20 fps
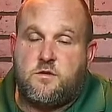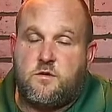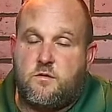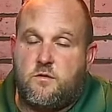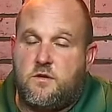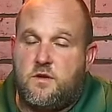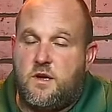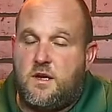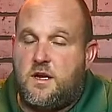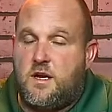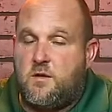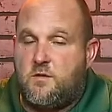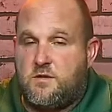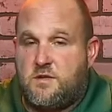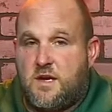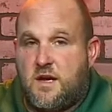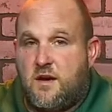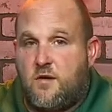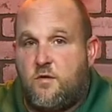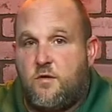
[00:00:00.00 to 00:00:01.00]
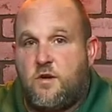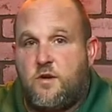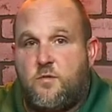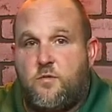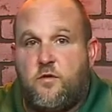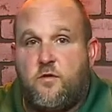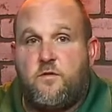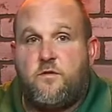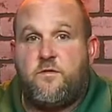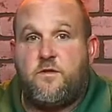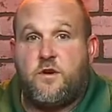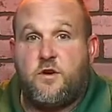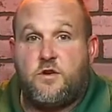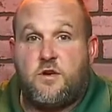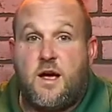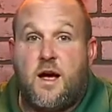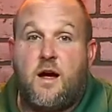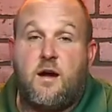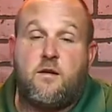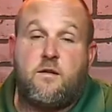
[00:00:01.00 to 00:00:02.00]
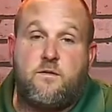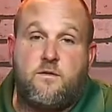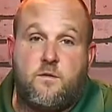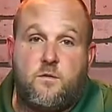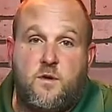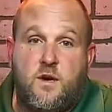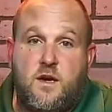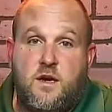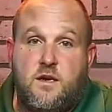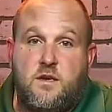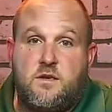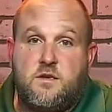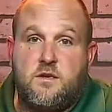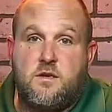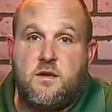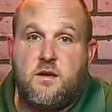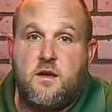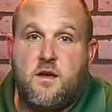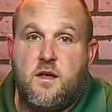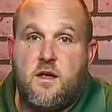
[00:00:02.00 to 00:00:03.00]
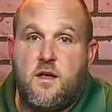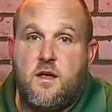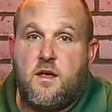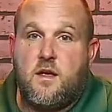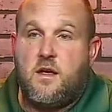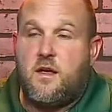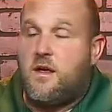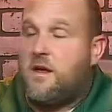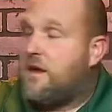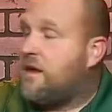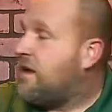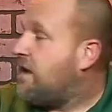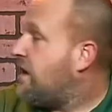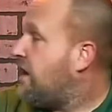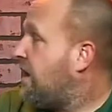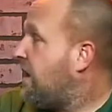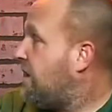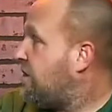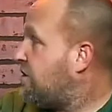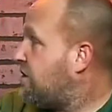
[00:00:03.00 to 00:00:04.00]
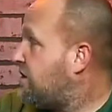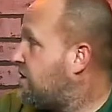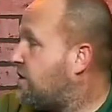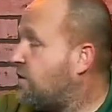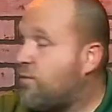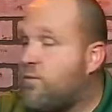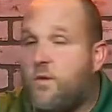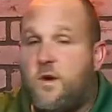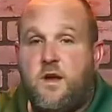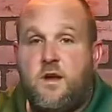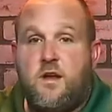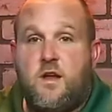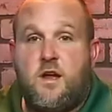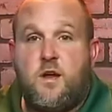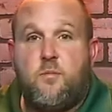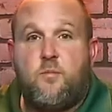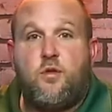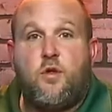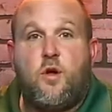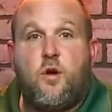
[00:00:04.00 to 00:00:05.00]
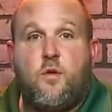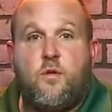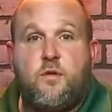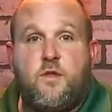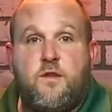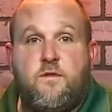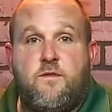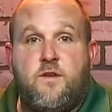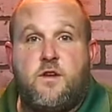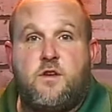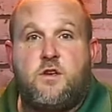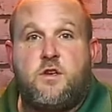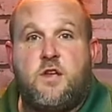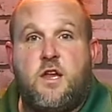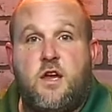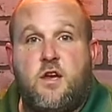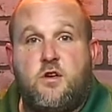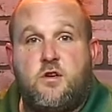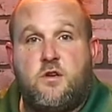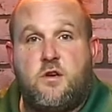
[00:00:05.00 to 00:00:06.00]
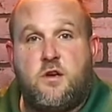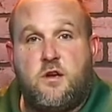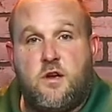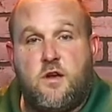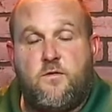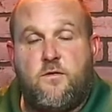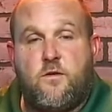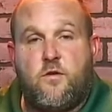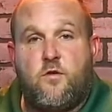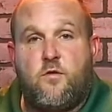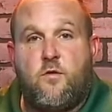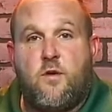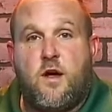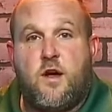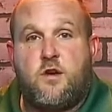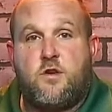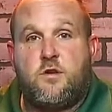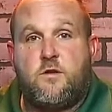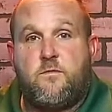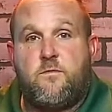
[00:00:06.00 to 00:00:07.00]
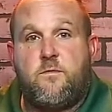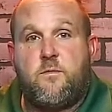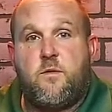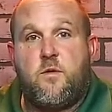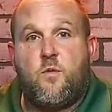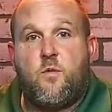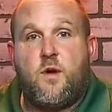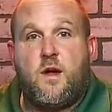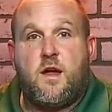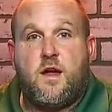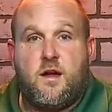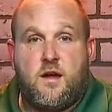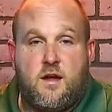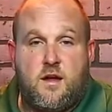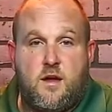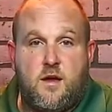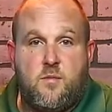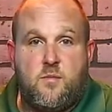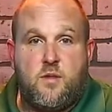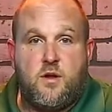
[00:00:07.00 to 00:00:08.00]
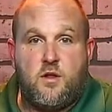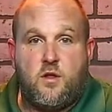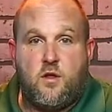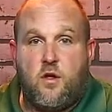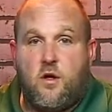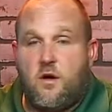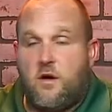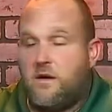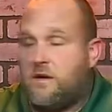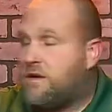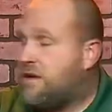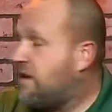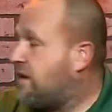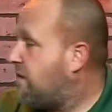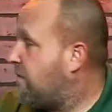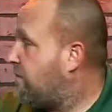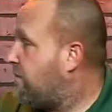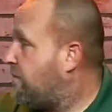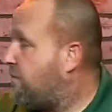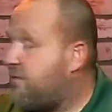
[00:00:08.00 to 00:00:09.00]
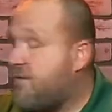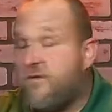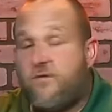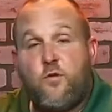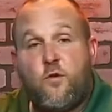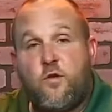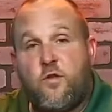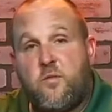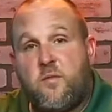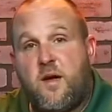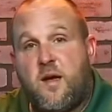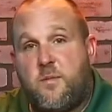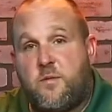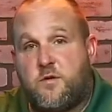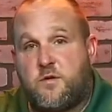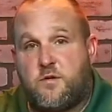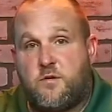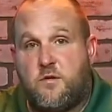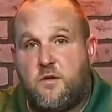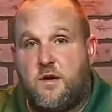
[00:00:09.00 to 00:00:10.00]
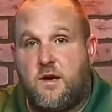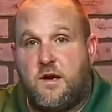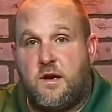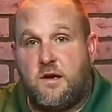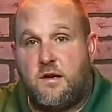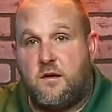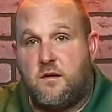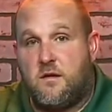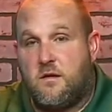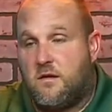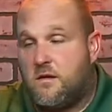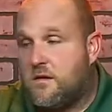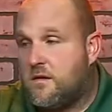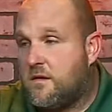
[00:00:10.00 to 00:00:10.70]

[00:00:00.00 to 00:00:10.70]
were so thick he was not going to pull fish out of the weeds. It's just the wind had blown the vegetation a different direction from the way it had been logged in before the map was created.